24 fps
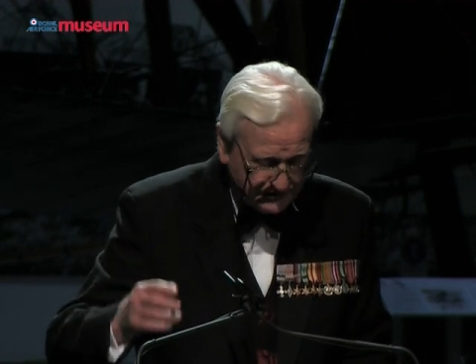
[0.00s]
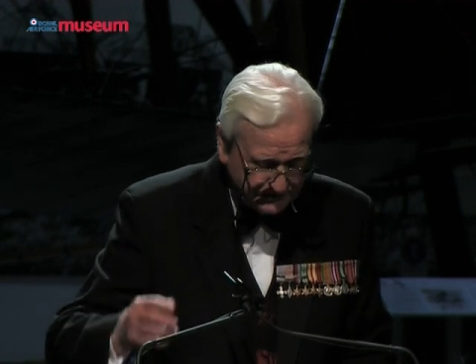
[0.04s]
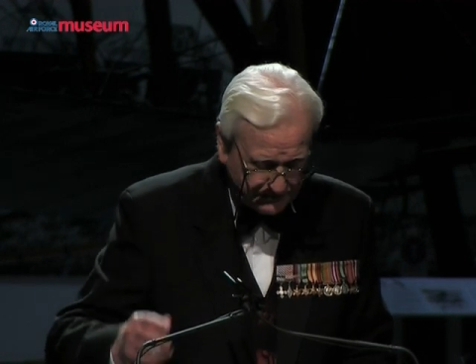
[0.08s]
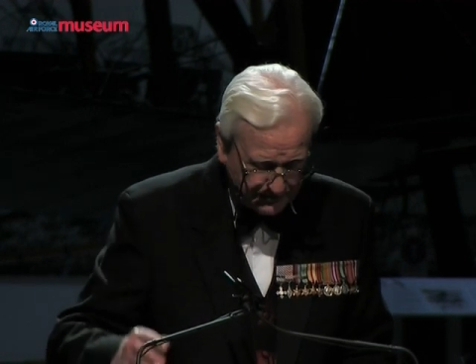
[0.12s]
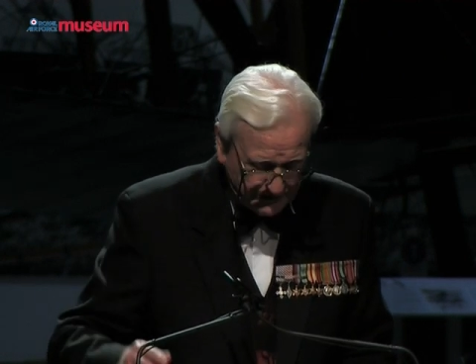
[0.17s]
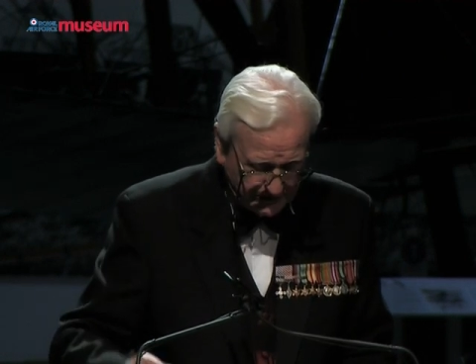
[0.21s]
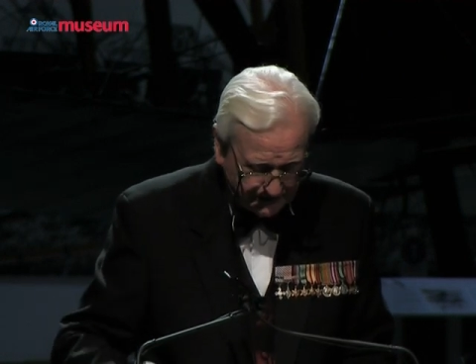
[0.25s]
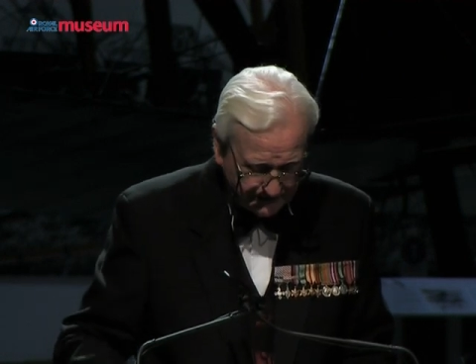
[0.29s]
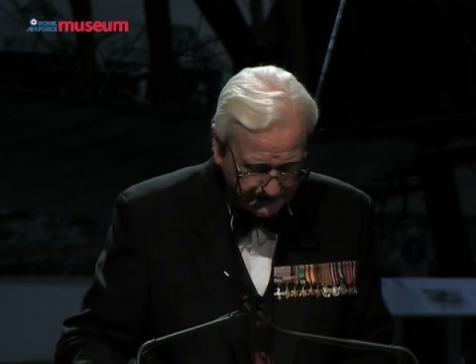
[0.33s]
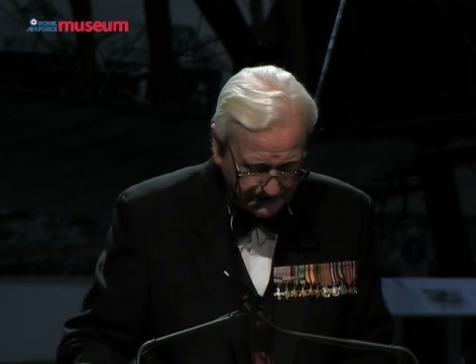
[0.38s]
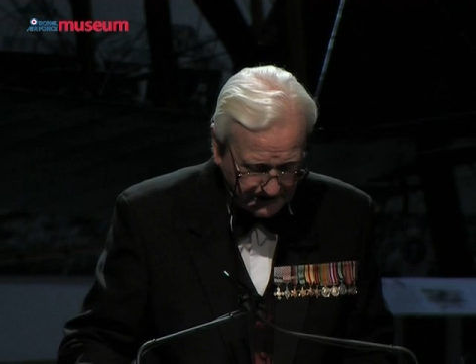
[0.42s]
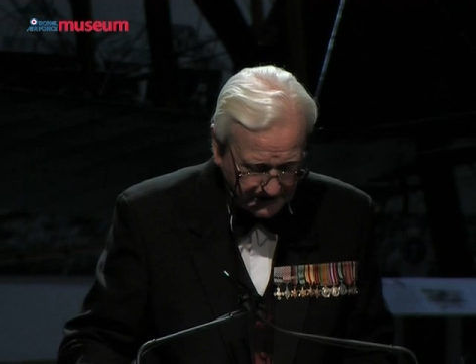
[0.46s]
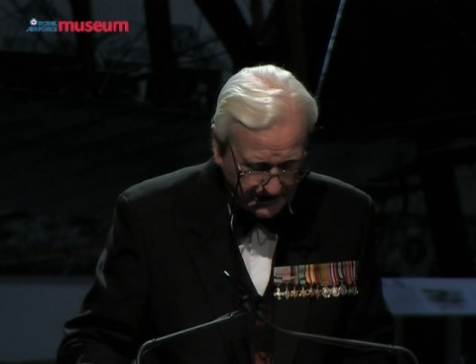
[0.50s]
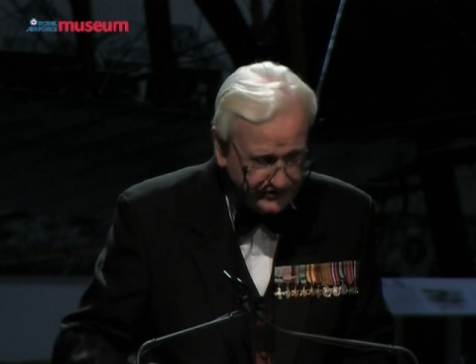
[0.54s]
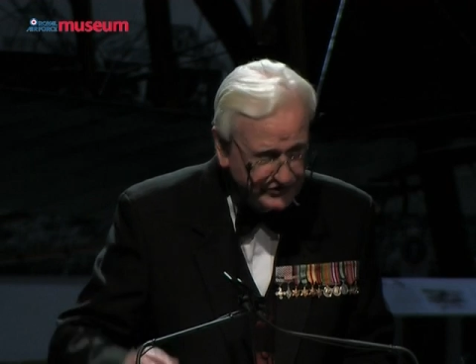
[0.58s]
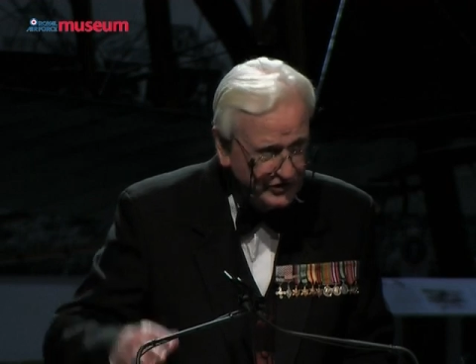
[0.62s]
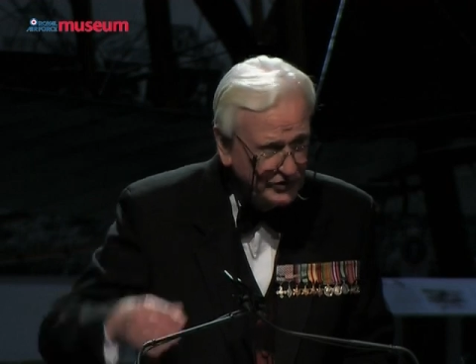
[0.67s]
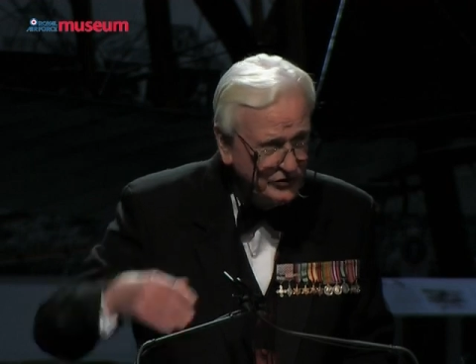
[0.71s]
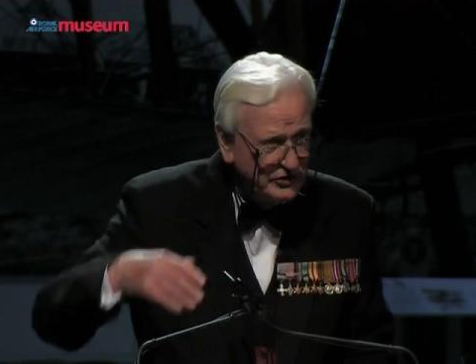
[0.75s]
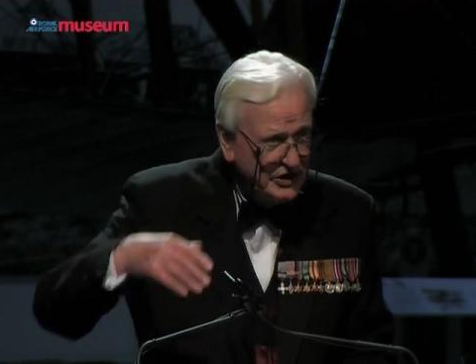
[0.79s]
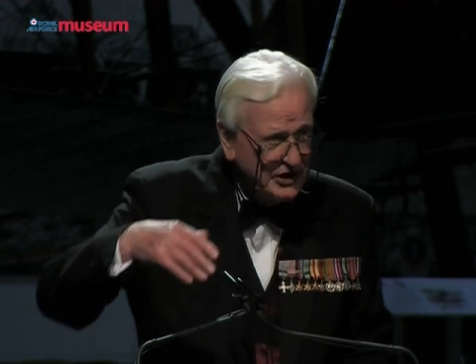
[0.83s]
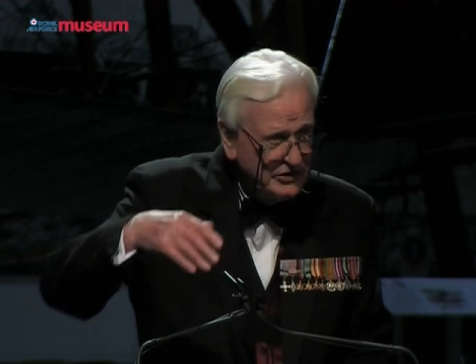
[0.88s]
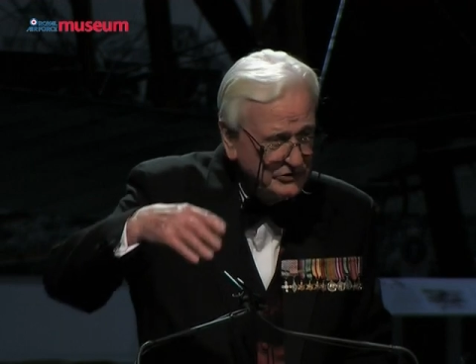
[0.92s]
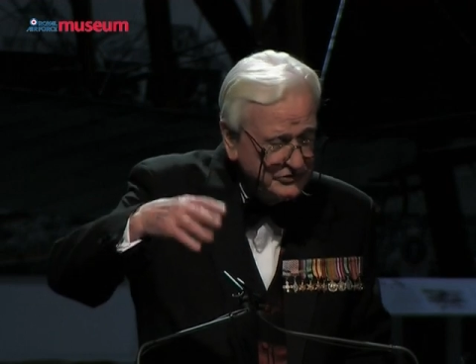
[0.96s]
Spitfire. The
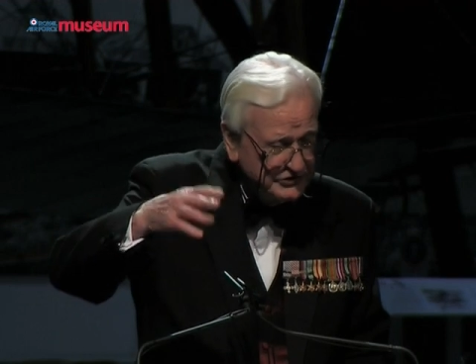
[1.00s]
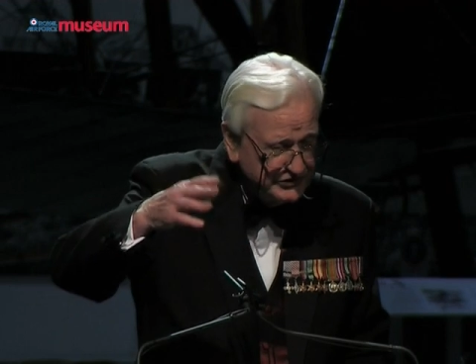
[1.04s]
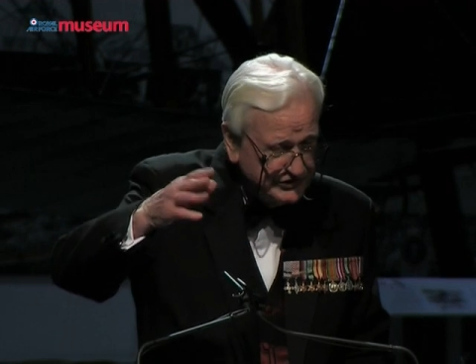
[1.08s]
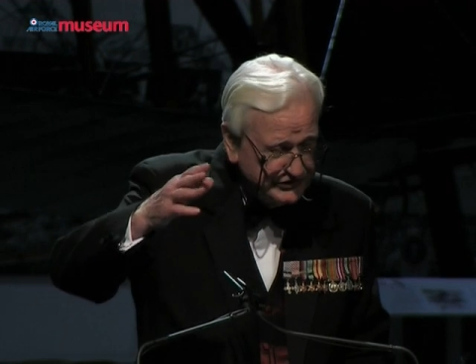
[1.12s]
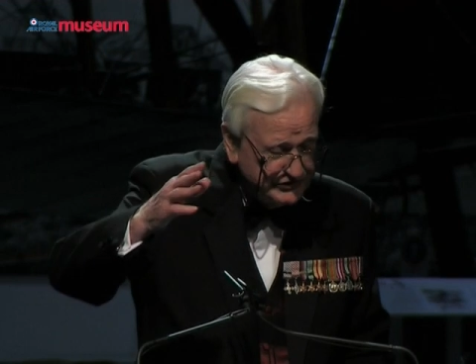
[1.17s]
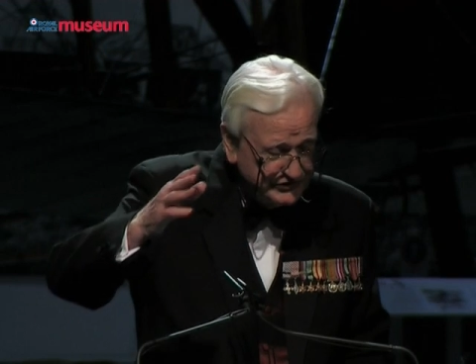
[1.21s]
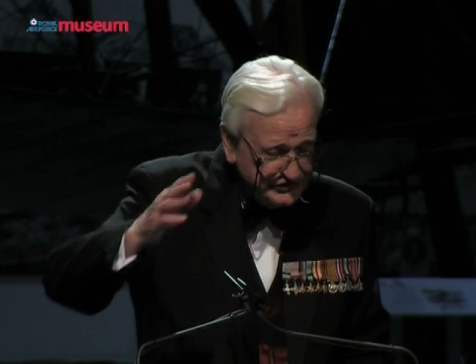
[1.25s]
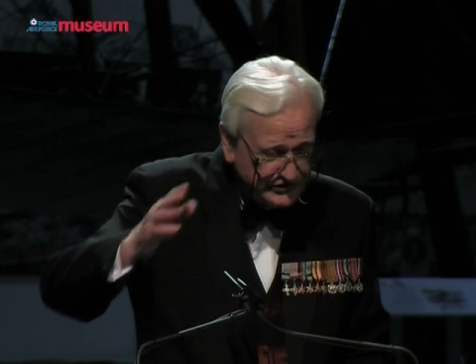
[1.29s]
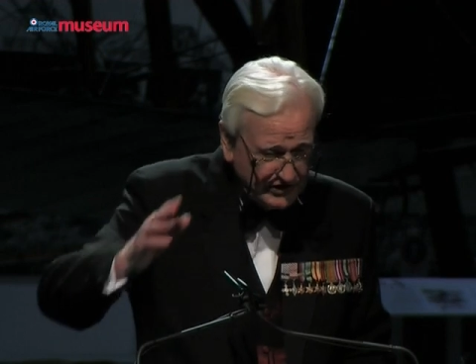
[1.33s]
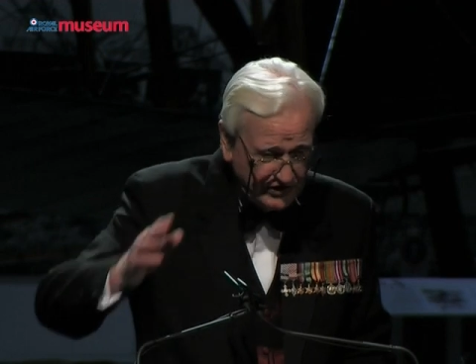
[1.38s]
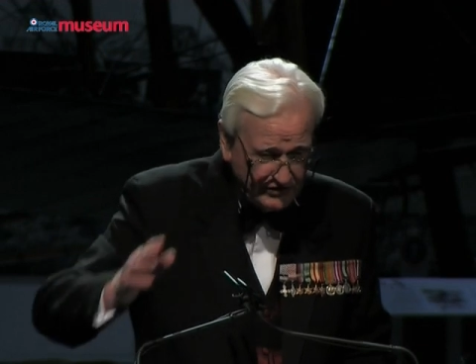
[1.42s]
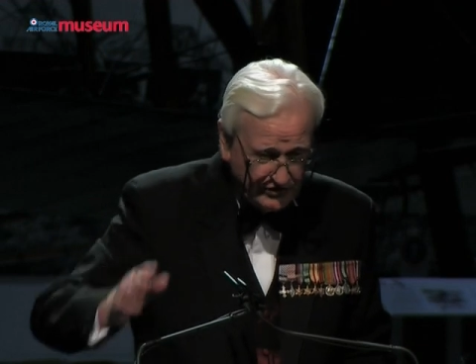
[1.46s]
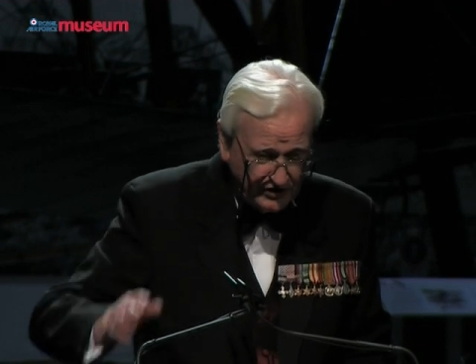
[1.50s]
nose is so